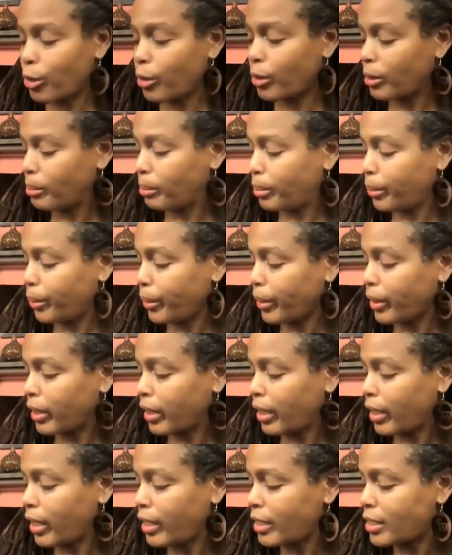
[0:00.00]
of the book
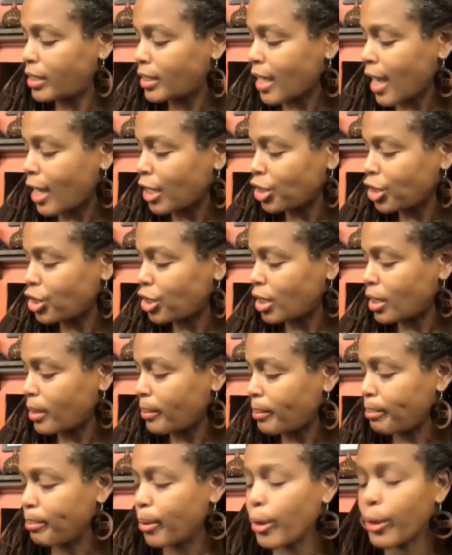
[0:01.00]
is Stasha
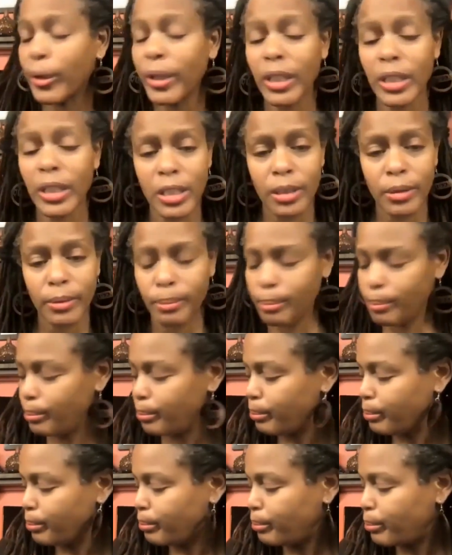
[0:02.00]

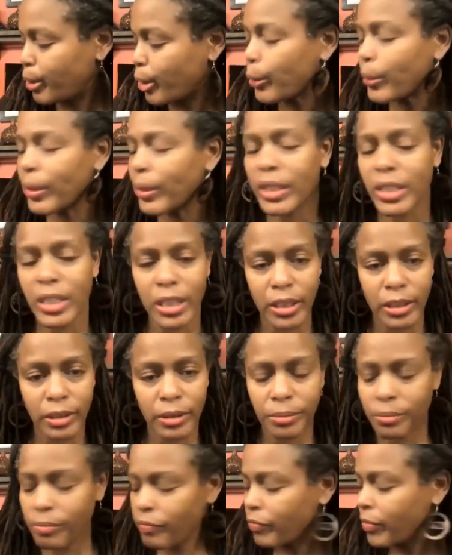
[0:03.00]
Burrington,
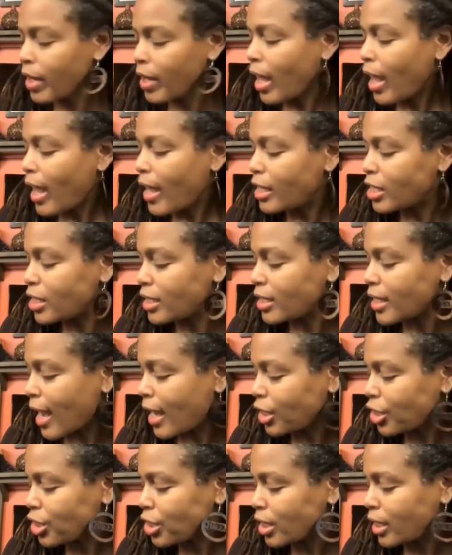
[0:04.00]
and
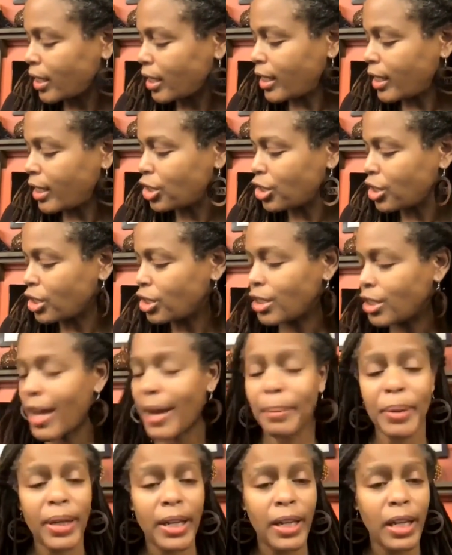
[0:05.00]
Stasha is
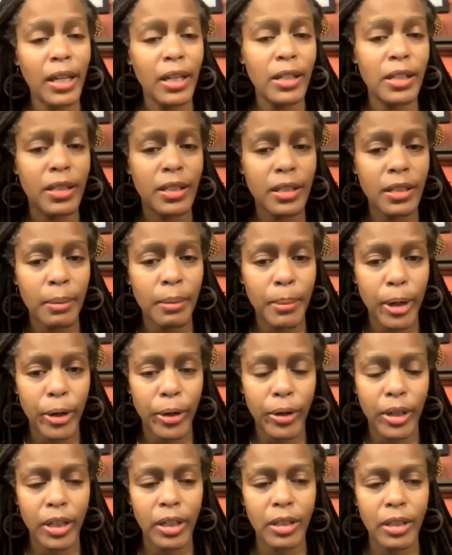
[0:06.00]
Japanese
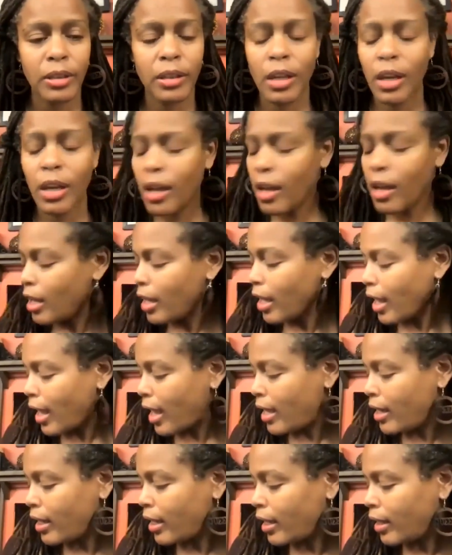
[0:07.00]
American,
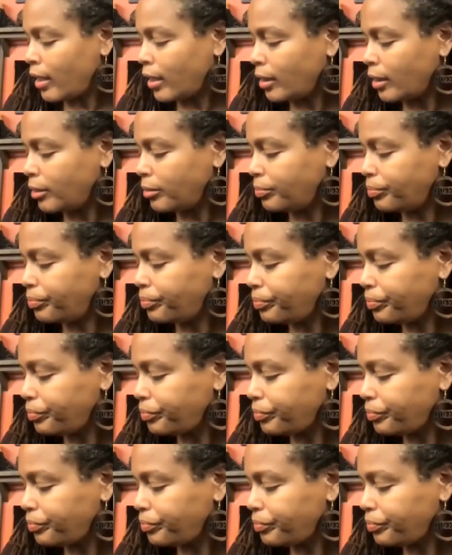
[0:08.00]
and